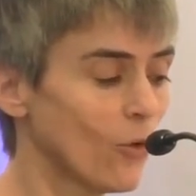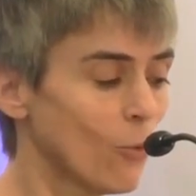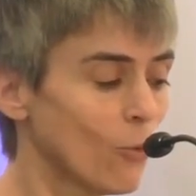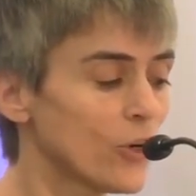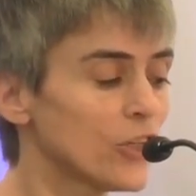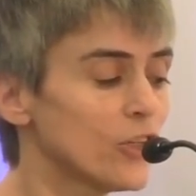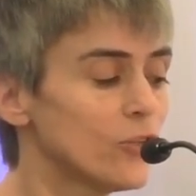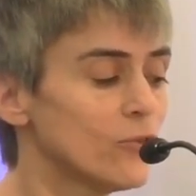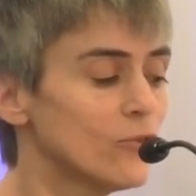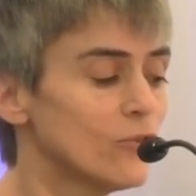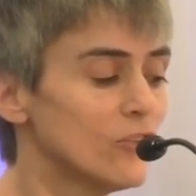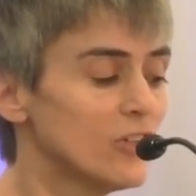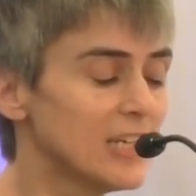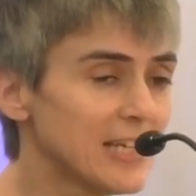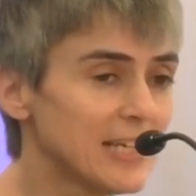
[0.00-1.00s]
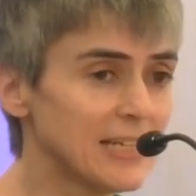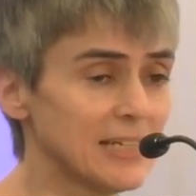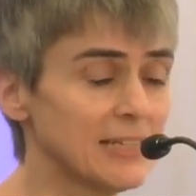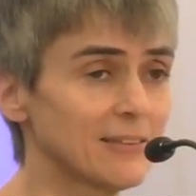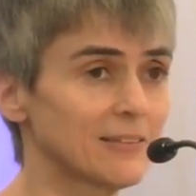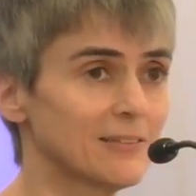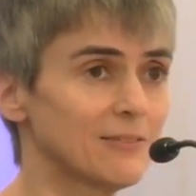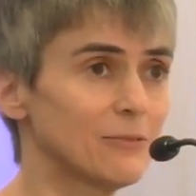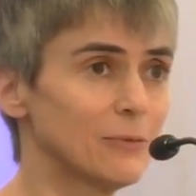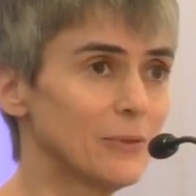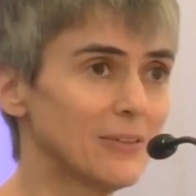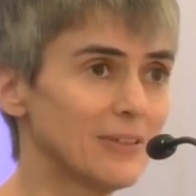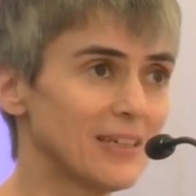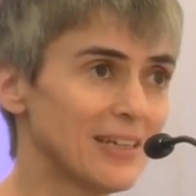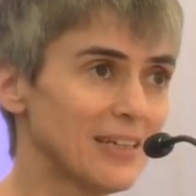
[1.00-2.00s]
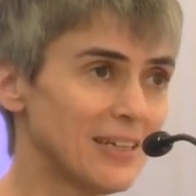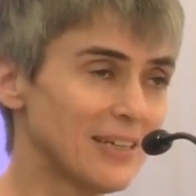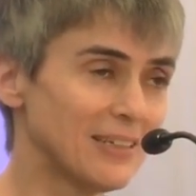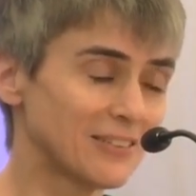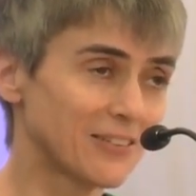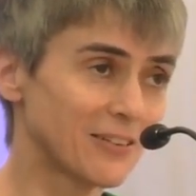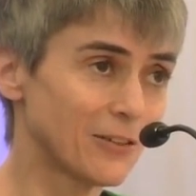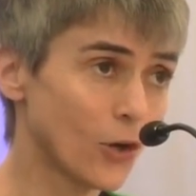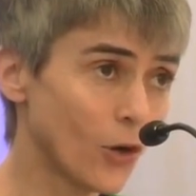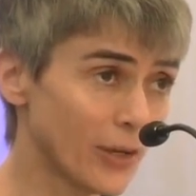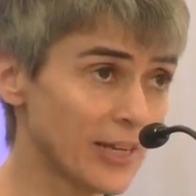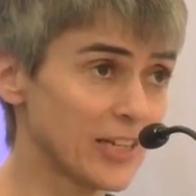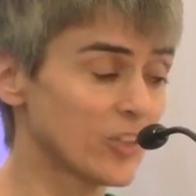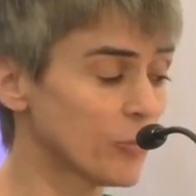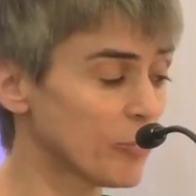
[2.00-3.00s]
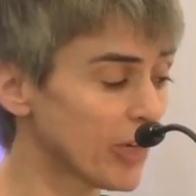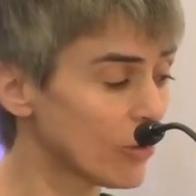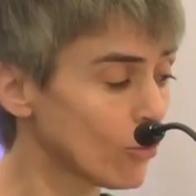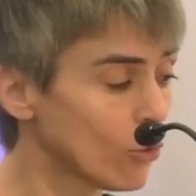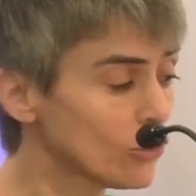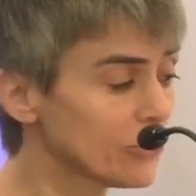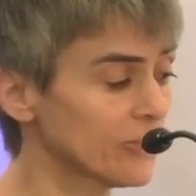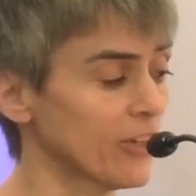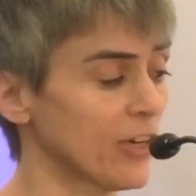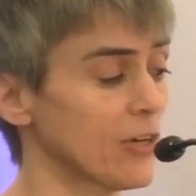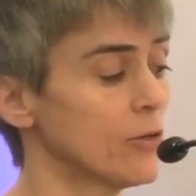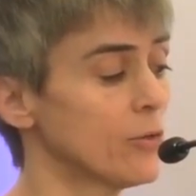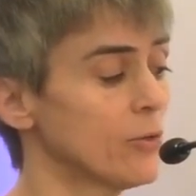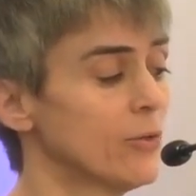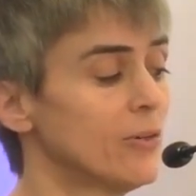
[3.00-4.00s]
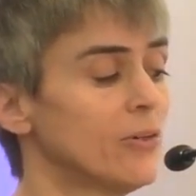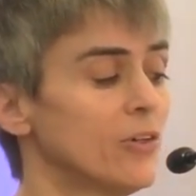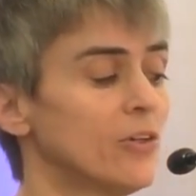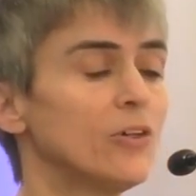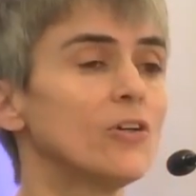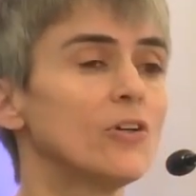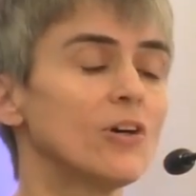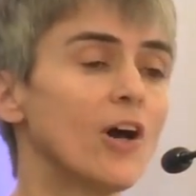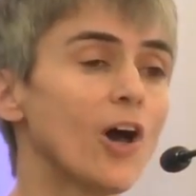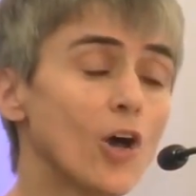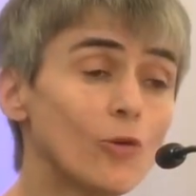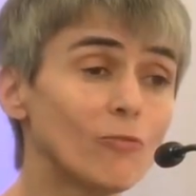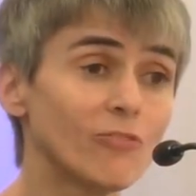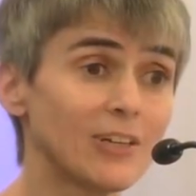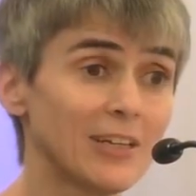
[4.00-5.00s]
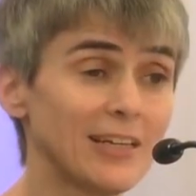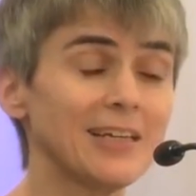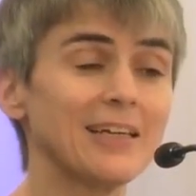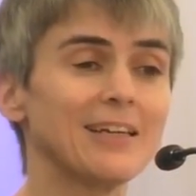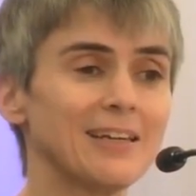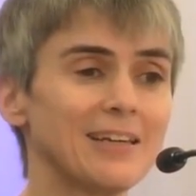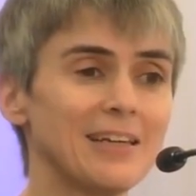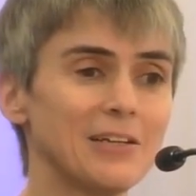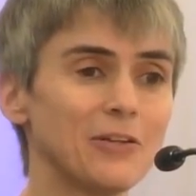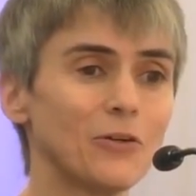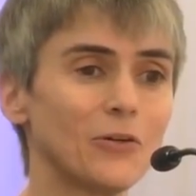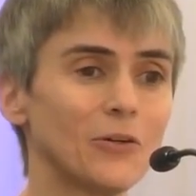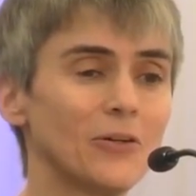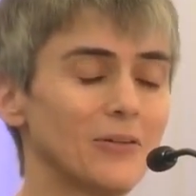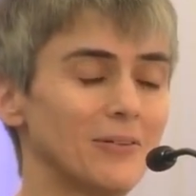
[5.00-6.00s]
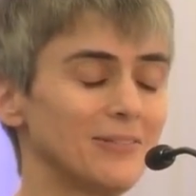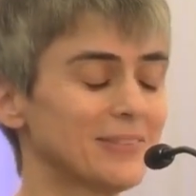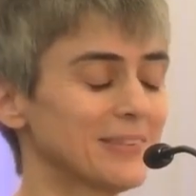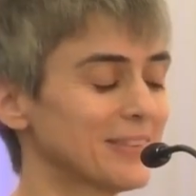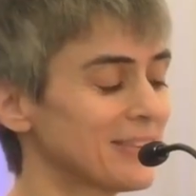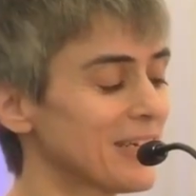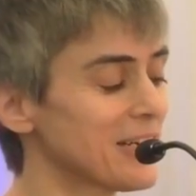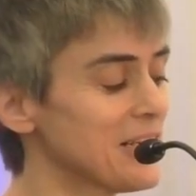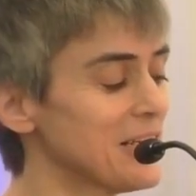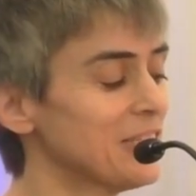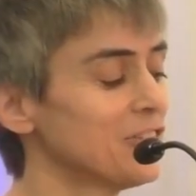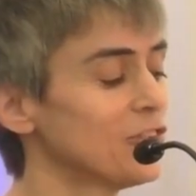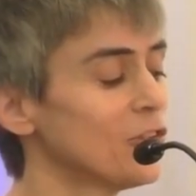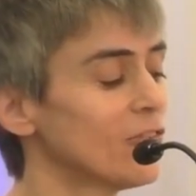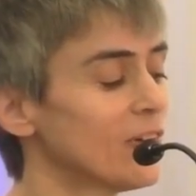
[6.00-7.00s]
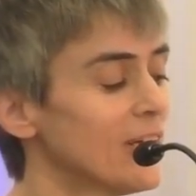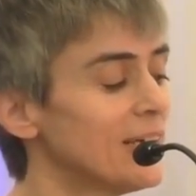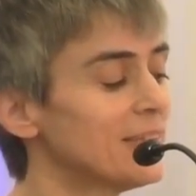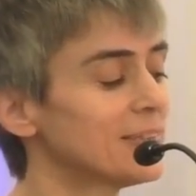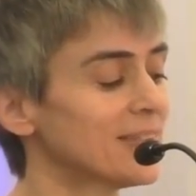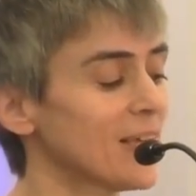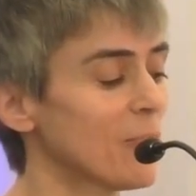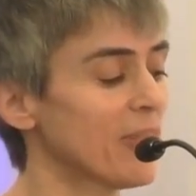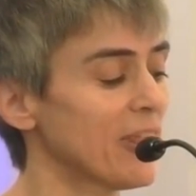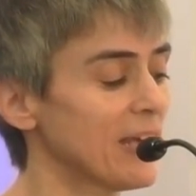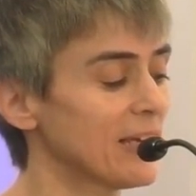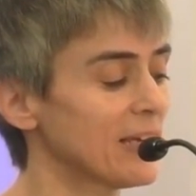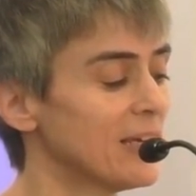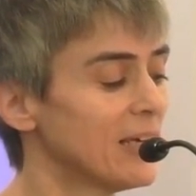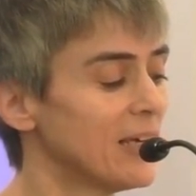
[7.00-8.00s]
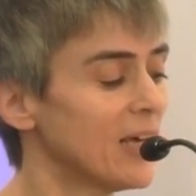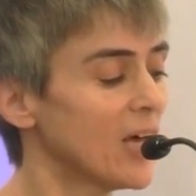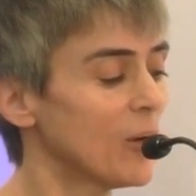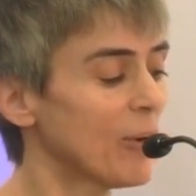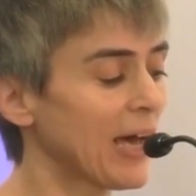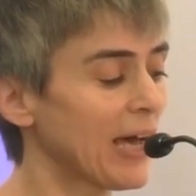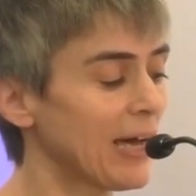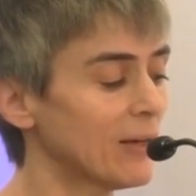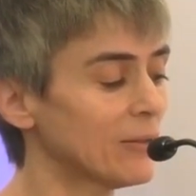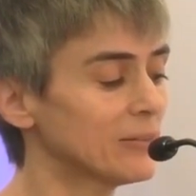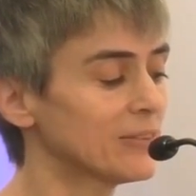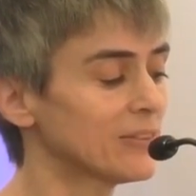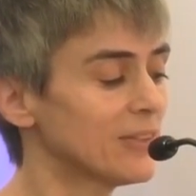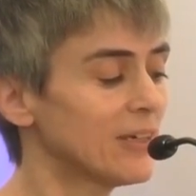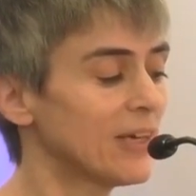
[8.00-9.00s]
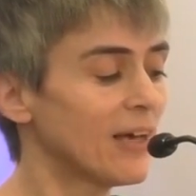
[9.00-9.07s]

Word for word: What you need is the knowledge, but also, hopefully, in your studies, you've learned something about